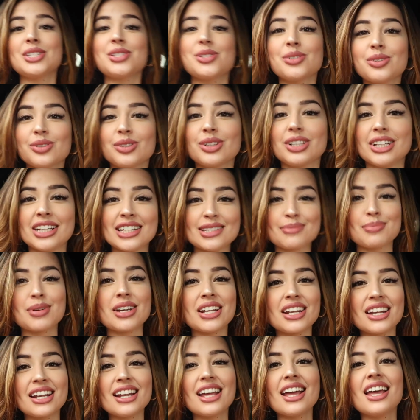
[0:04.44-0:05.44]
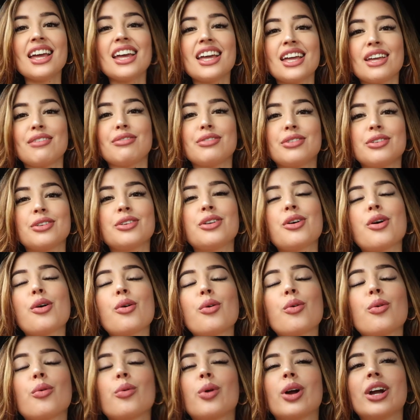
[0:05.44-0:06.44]
to Lisbon. If you don't
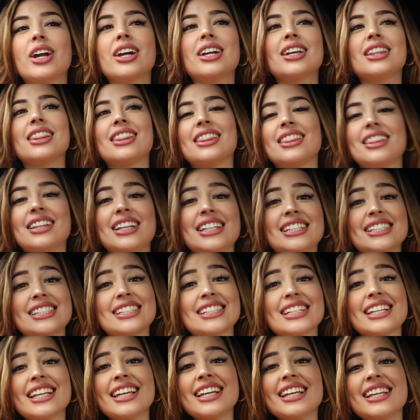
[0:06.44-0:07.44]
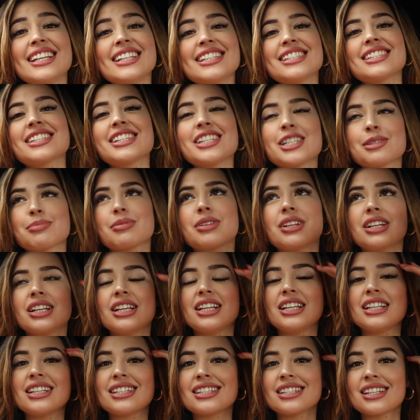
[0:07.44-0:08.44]
know where this is,
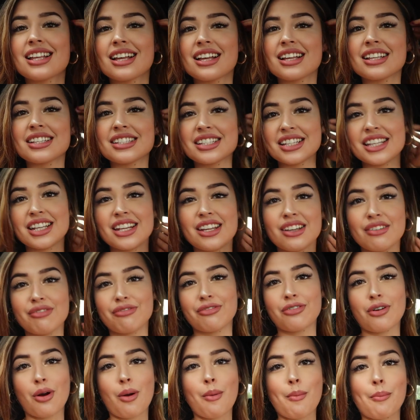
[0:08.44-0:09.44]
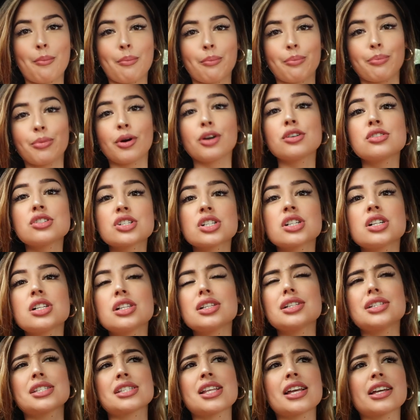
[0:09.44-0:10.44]
Lisbon is a city from
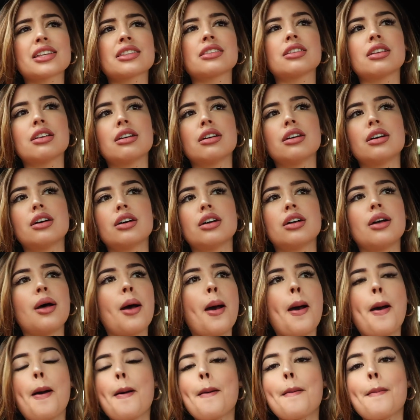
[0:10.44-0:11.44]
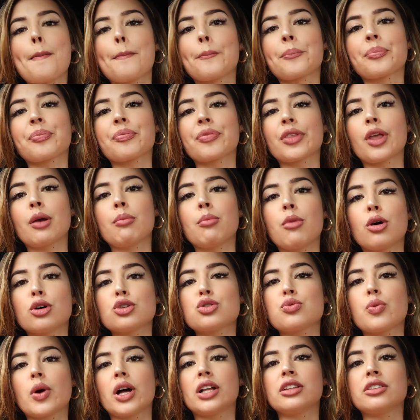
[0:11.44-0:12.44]
Portugal. It's like the
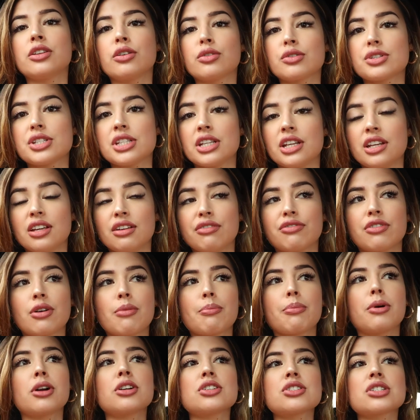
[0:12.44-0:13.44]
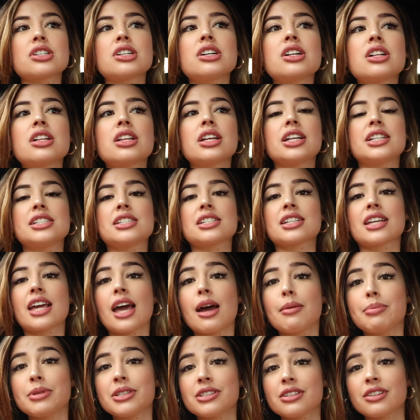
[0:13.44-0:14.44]
most well-known city from Portugal. It's the
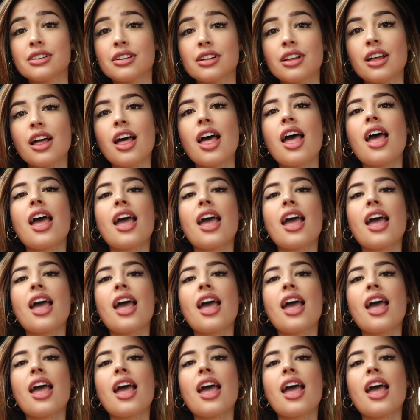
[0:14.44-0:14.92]
capital,